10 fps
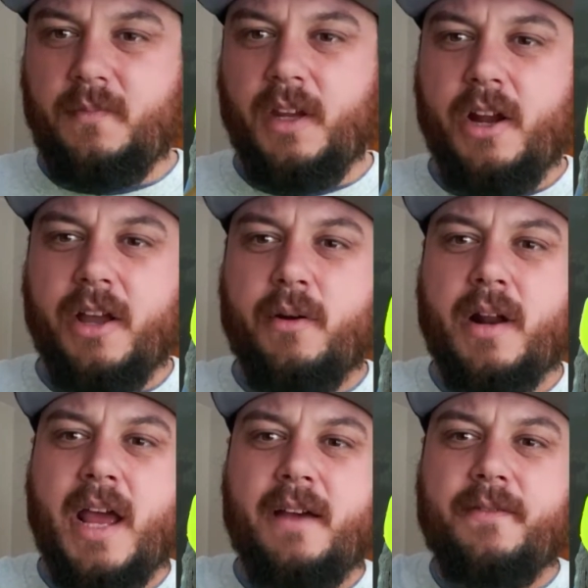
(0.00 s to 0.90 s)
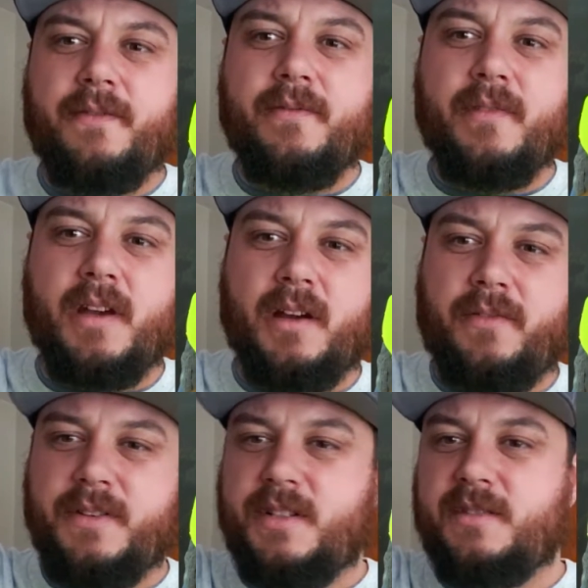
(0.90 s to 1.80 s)
you want to have the
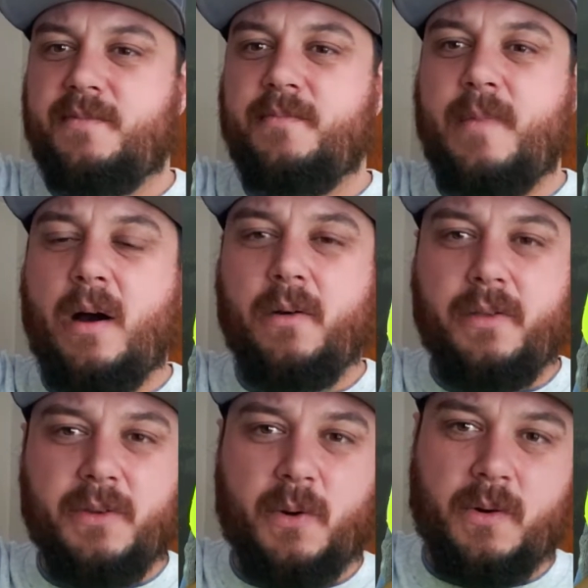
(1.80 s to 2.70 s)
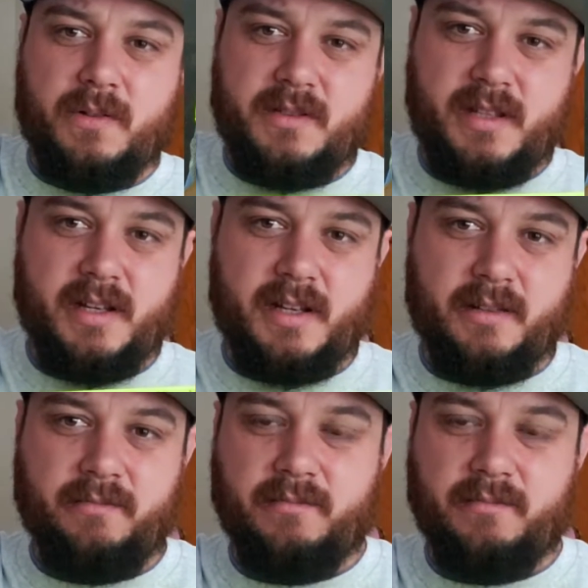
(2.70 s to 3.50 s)
fish's mouth towards the